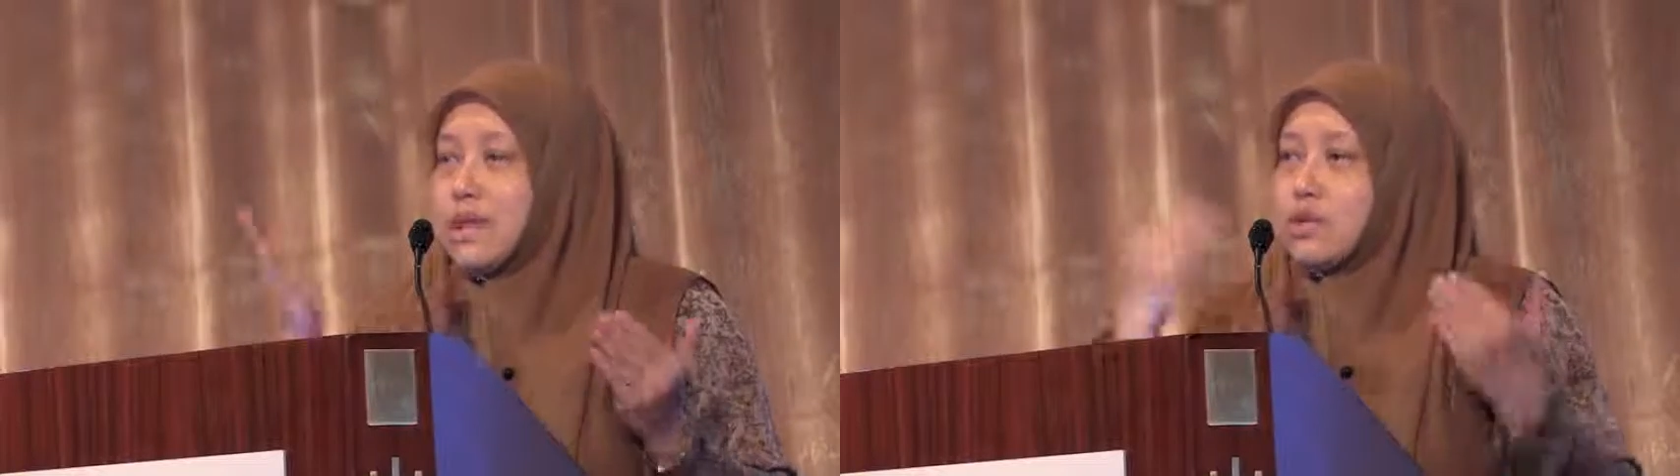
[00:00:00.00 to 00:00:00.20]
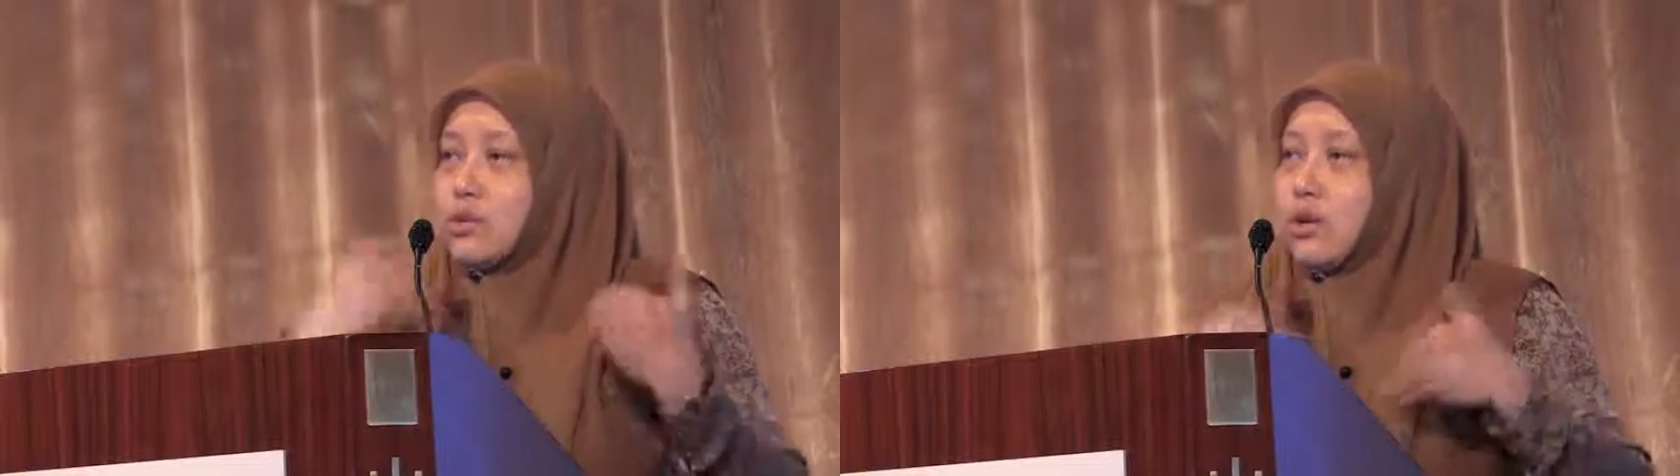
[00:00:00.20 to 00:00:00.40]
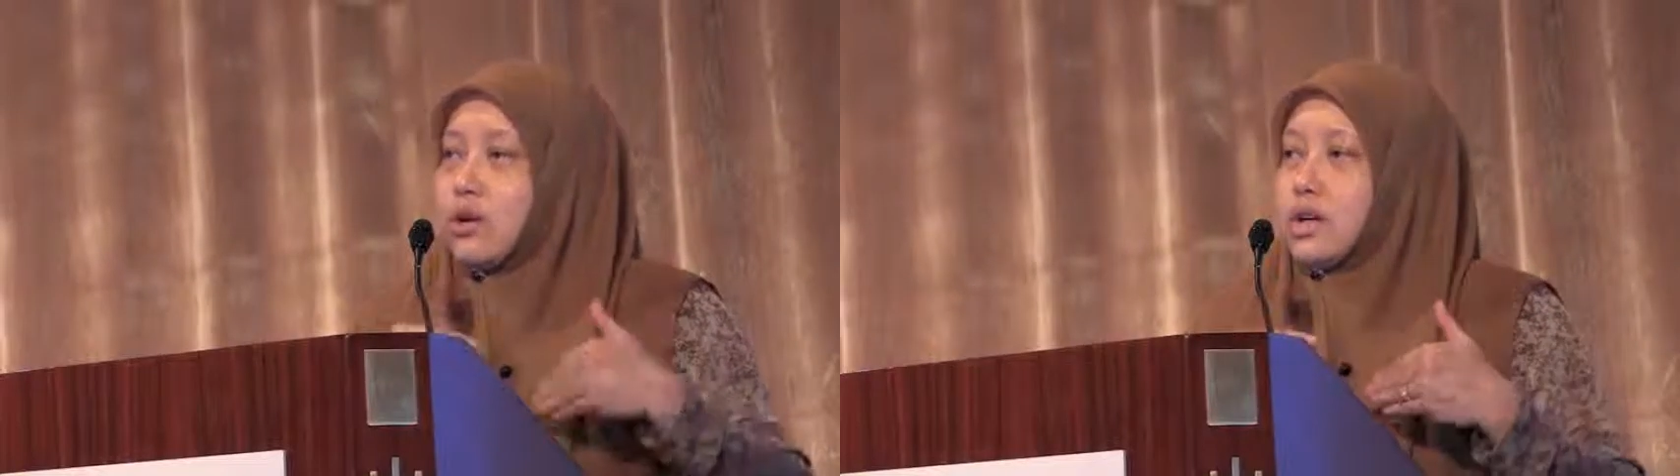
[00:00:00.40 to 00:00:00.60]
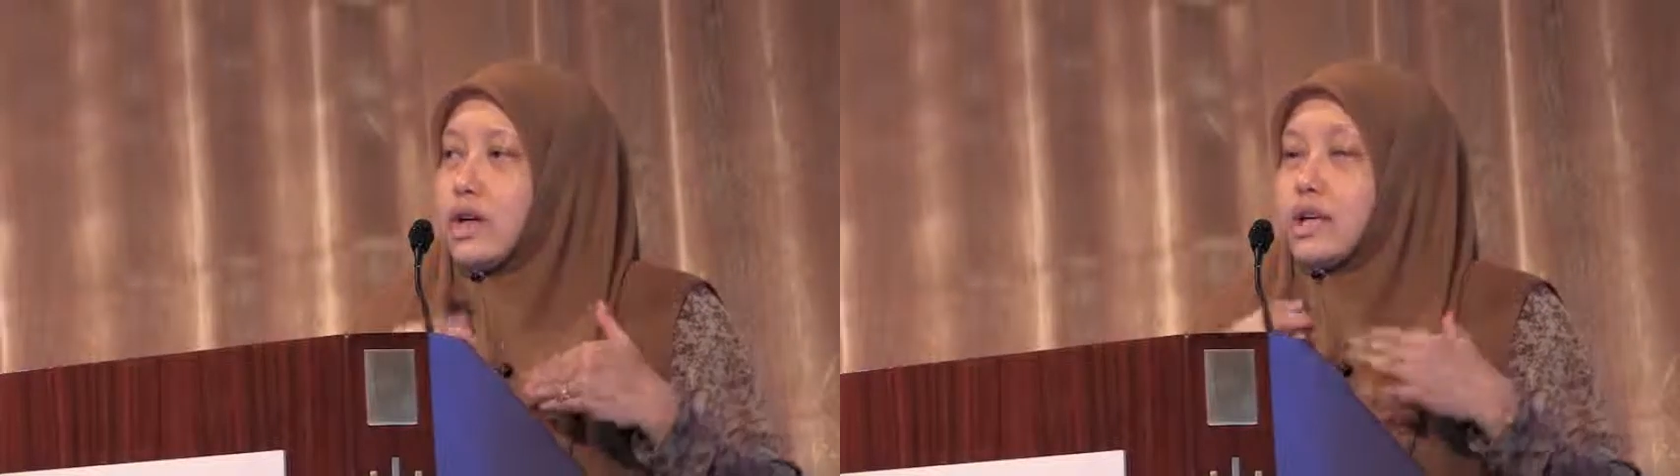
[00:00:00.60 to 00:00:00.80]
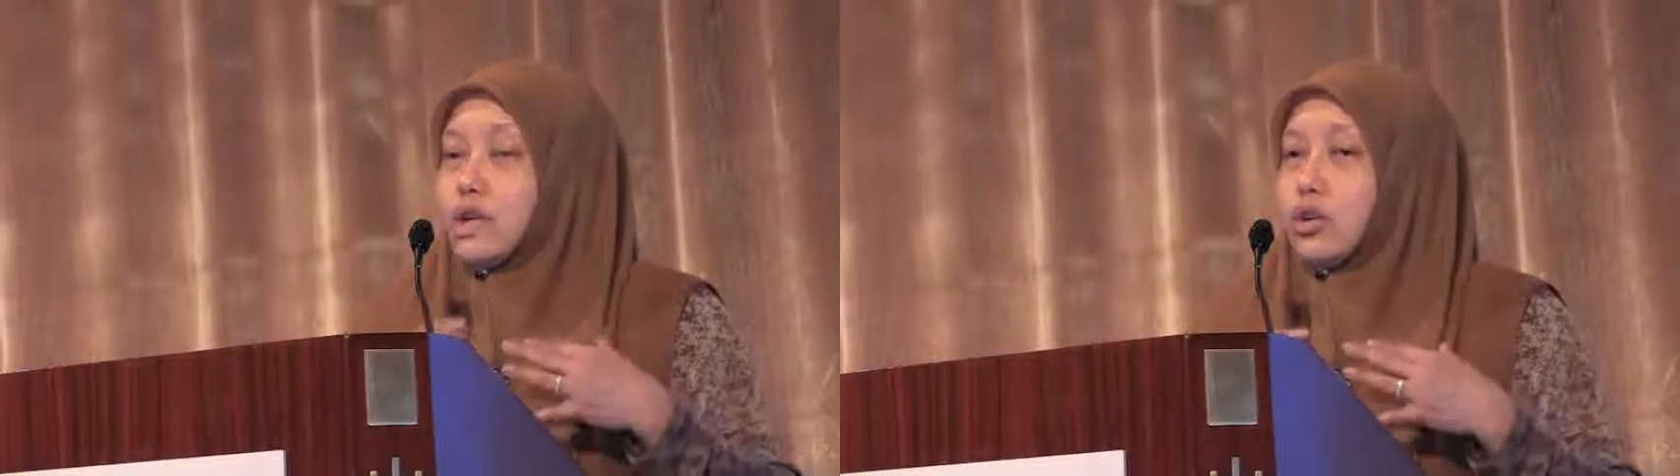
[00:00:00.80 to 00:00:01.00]
is no longer
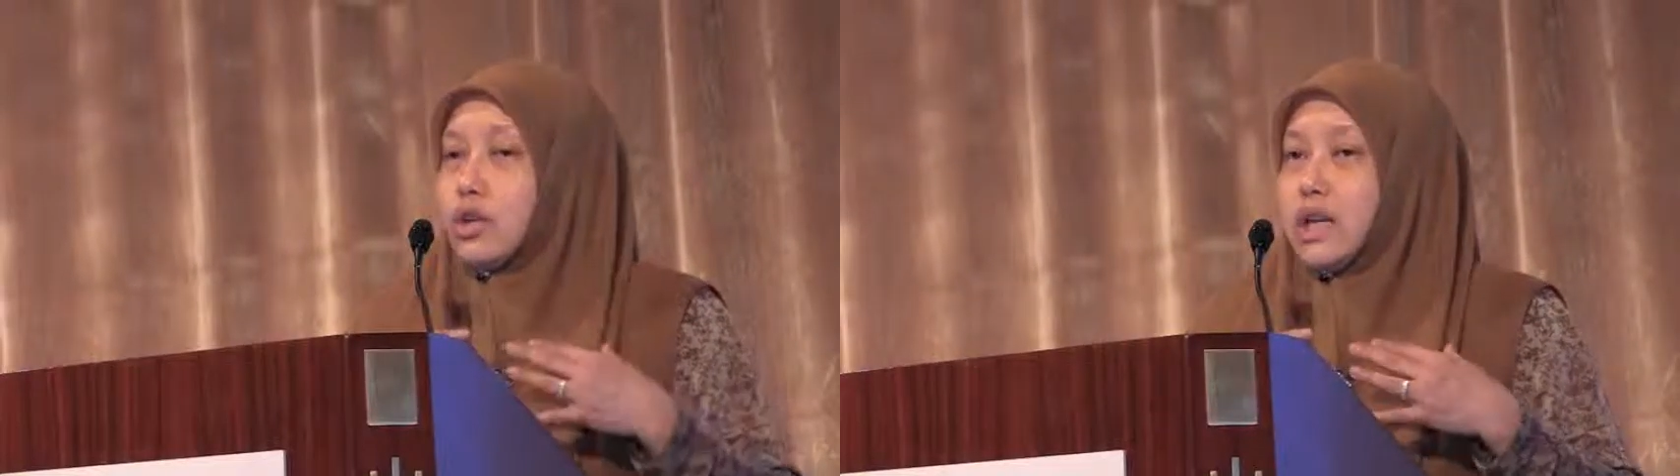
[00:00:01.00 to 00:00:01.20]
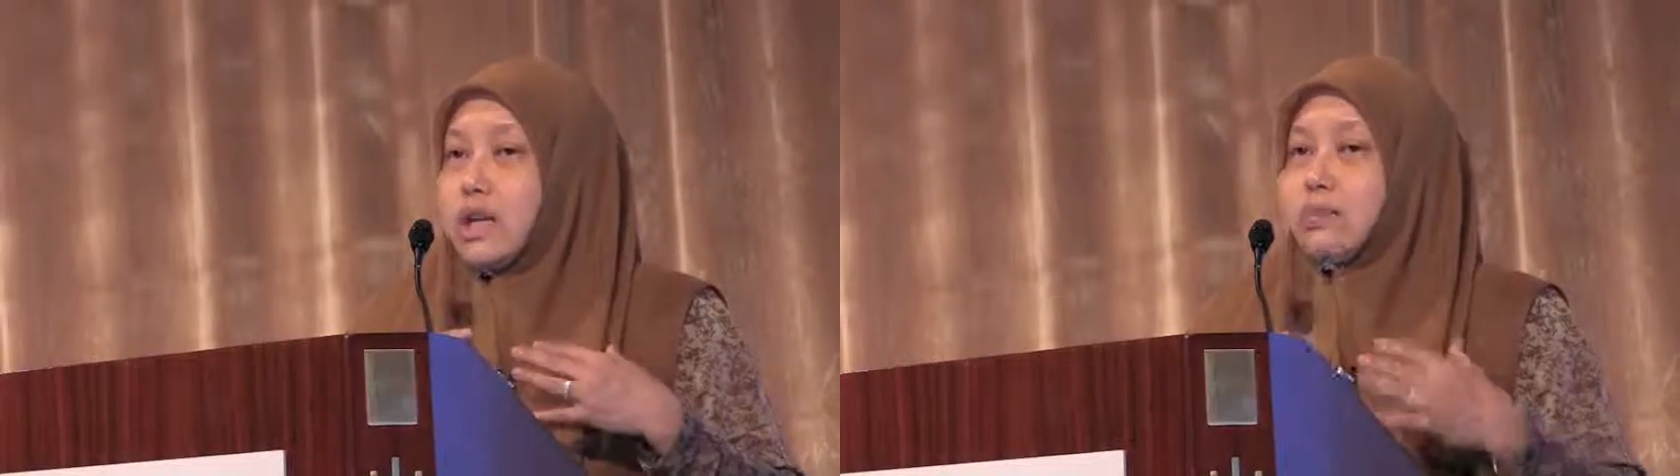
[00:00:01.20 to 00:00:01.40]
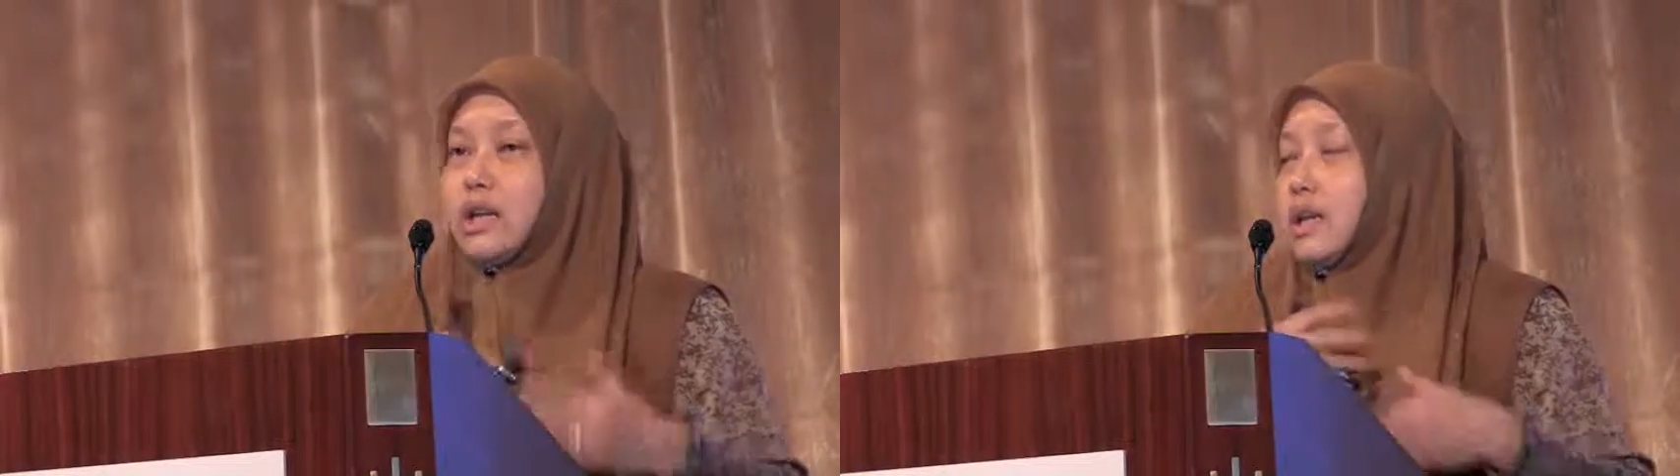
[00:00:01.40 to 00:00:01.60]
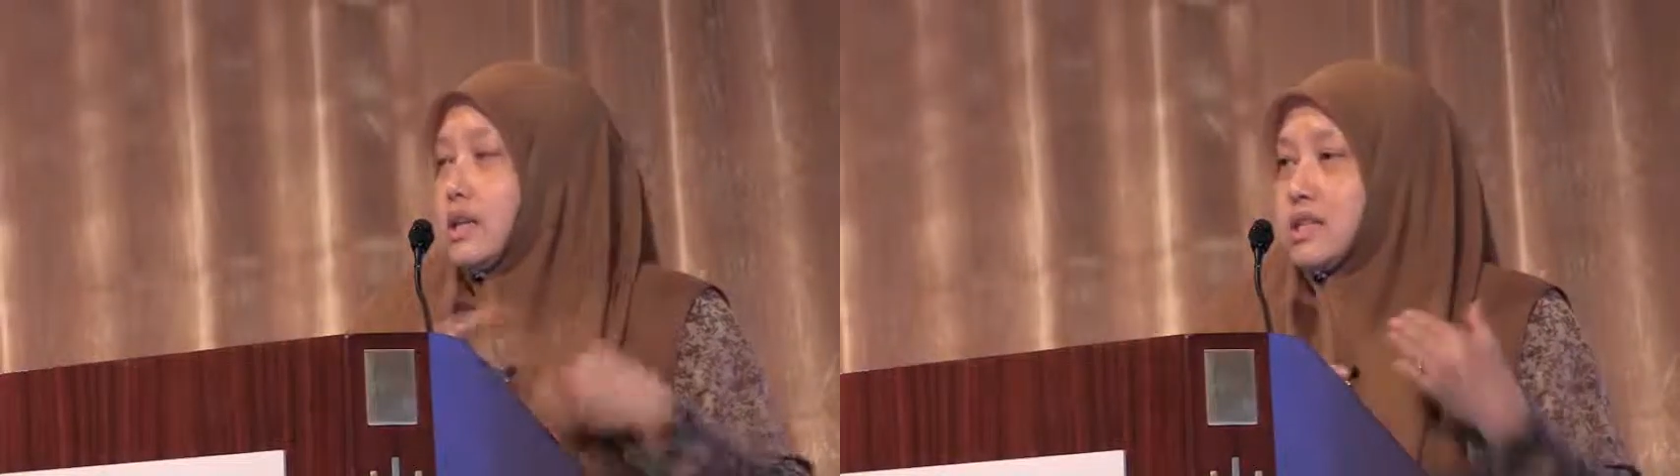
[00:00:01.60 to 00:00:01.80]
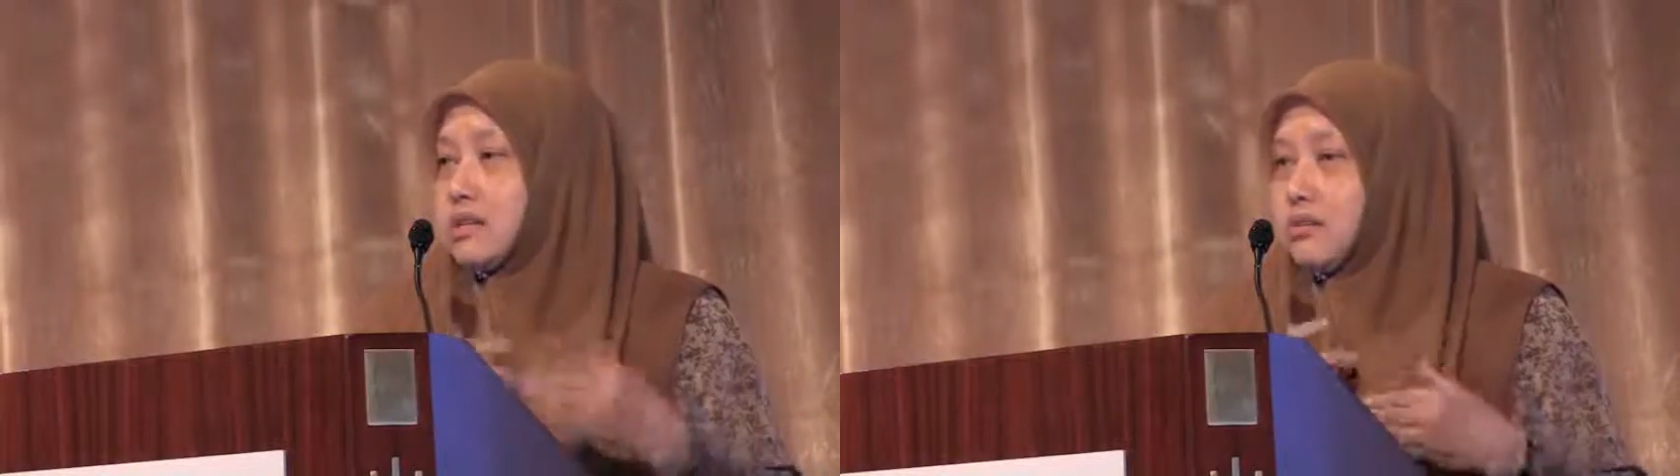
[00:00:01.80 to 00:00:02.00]
under your name and it
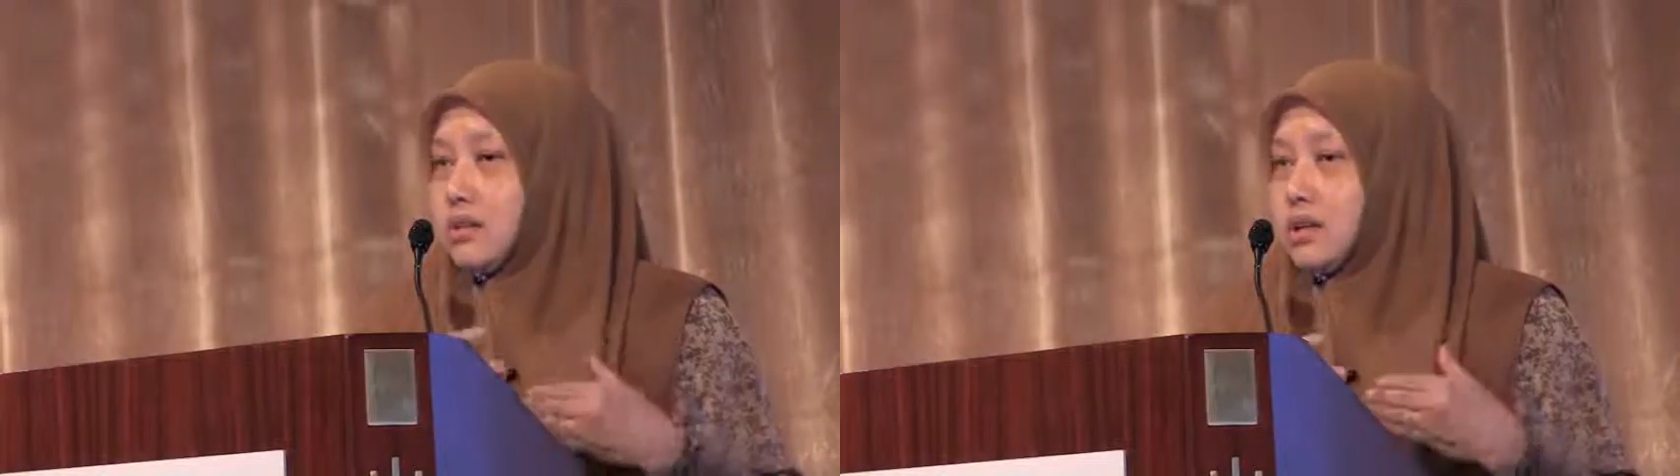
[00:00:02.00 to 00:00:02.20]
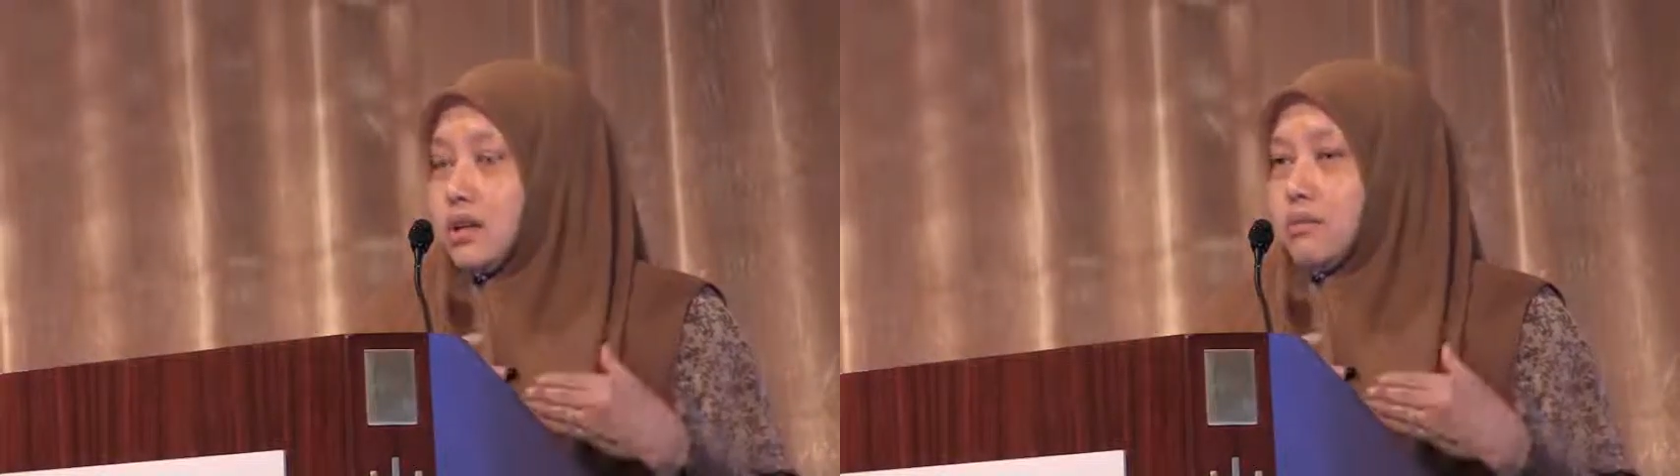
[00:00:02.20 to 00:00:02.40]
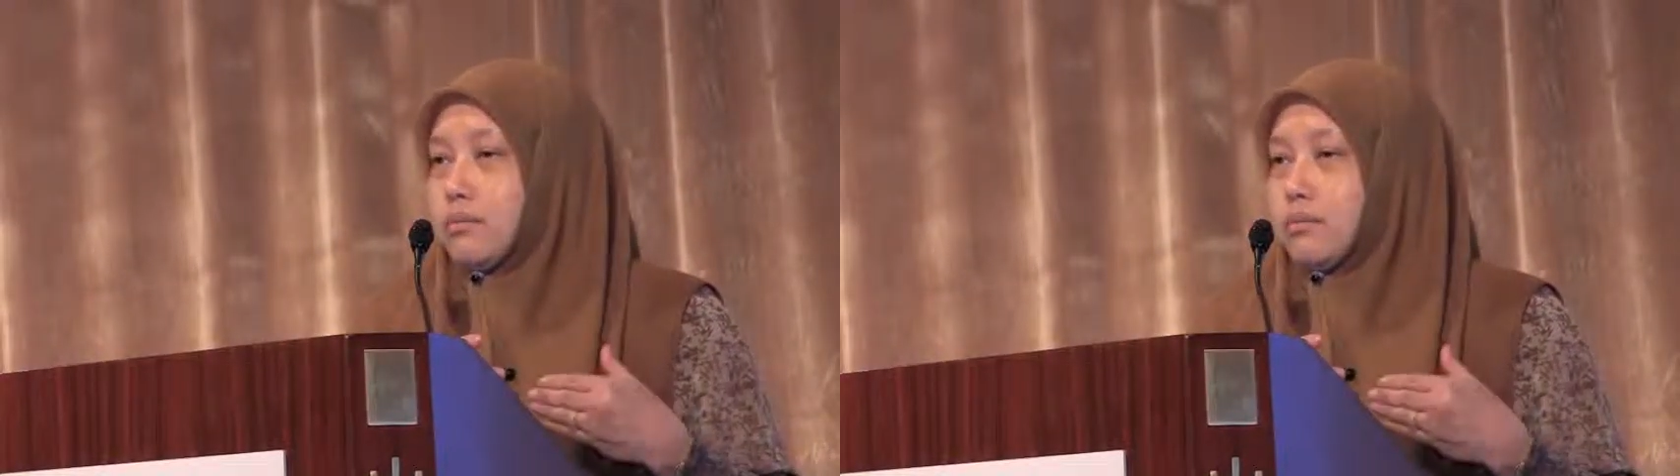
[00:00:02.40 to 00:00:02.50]
doesn't